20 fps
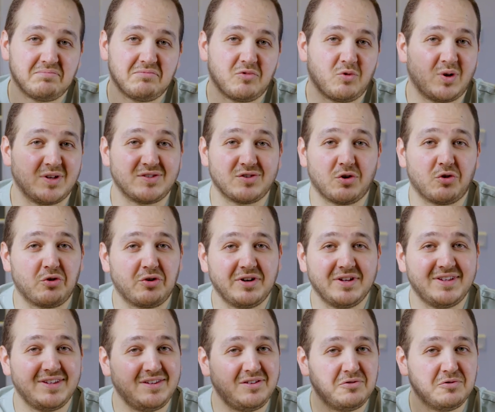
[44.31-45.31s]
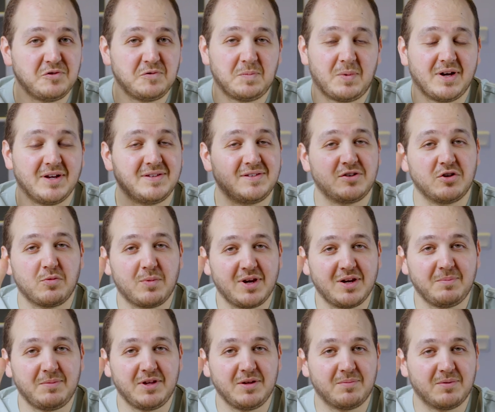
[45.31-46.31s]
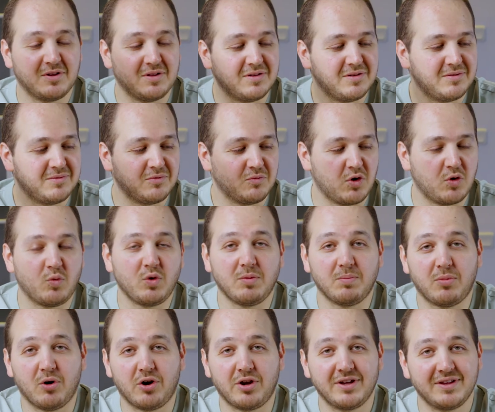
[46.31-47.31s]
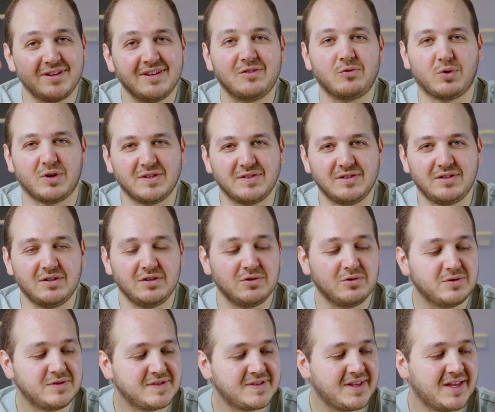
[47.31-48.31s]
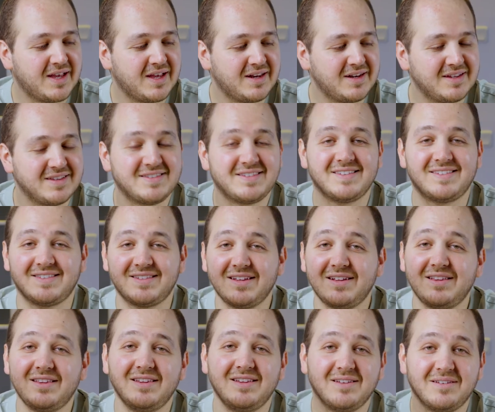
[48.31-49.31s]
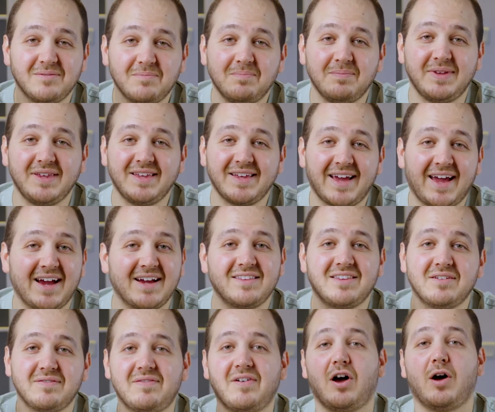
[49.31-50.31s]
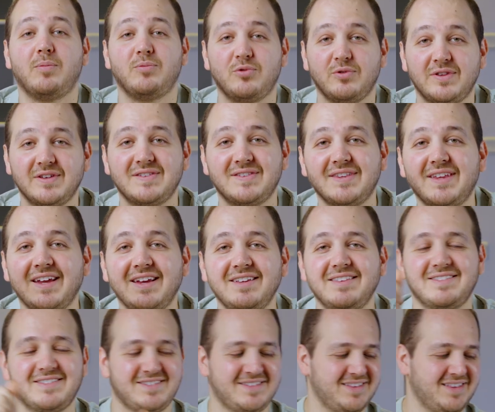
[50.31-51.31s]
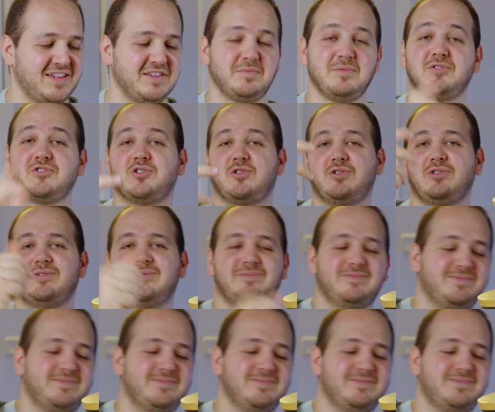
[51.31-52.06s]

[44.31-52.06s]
was already used by so many people when we bought it. It was used and it's still being active up to this date. Let me show you.